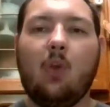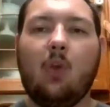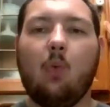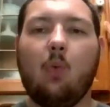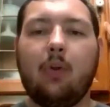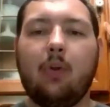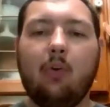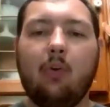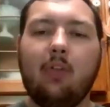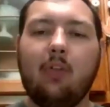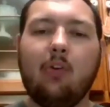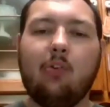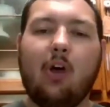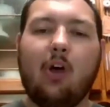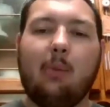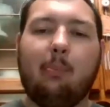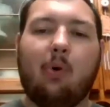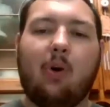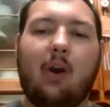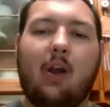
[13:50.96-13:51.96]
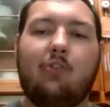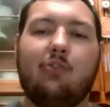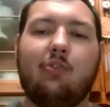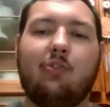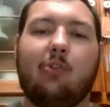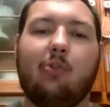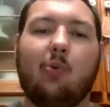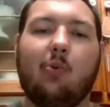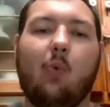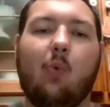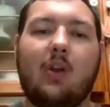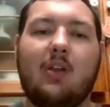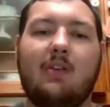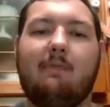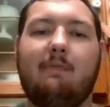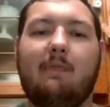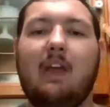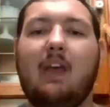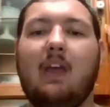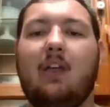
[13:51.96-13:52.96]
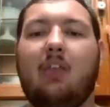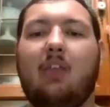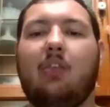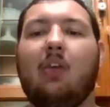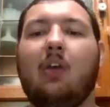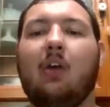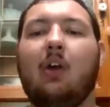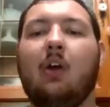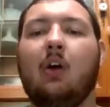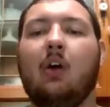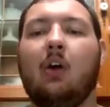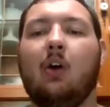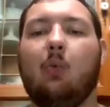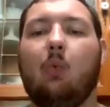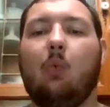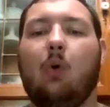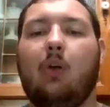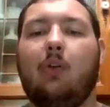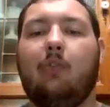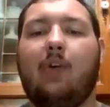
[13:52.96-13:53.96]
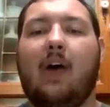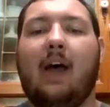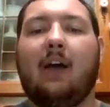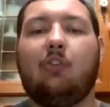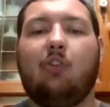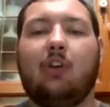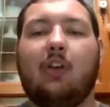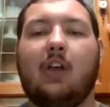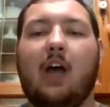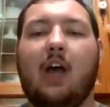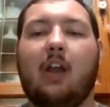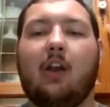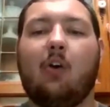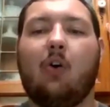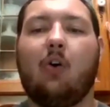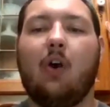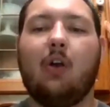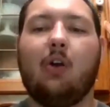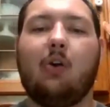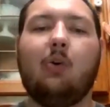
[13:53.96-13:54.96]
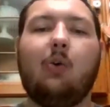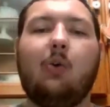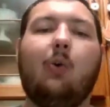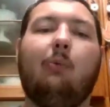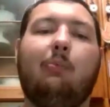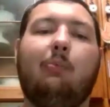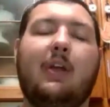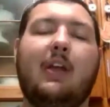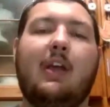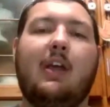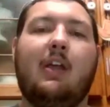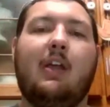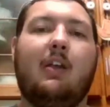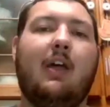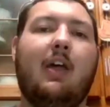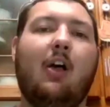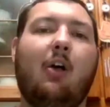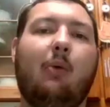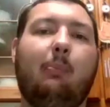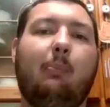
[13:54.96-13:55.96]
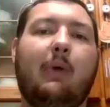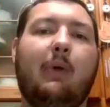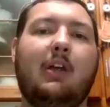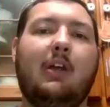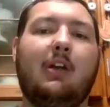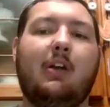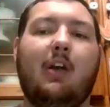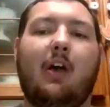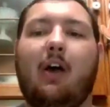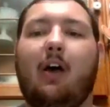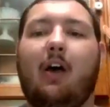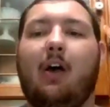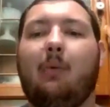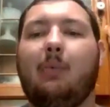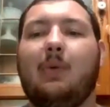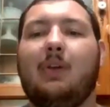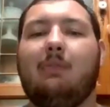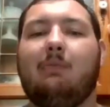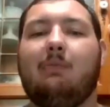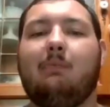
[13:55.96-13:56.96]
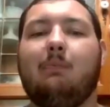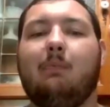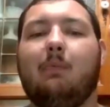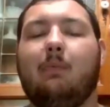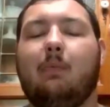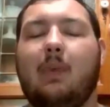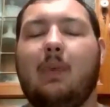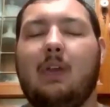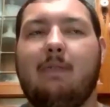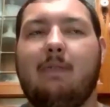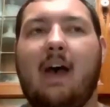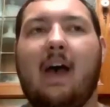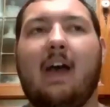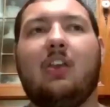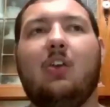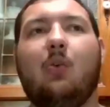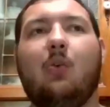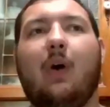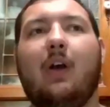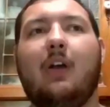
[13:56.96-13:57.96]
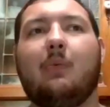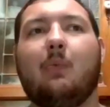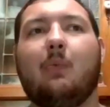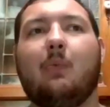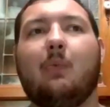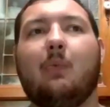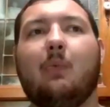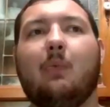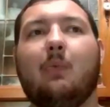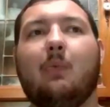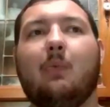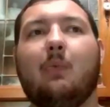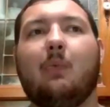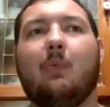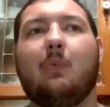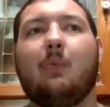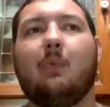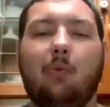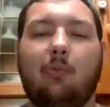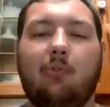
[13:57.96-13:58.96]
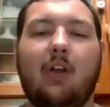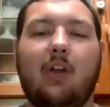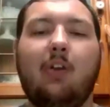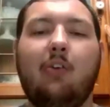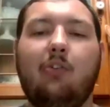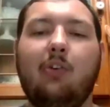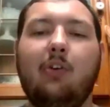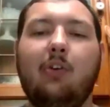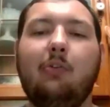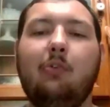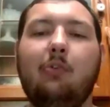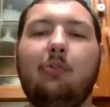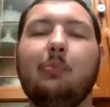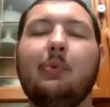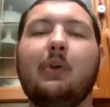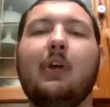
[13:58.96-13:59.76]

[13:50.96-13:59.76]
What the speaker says: when you look at this operation, the 25th was actually kind of critical in helping evacuate and resettle local citizens.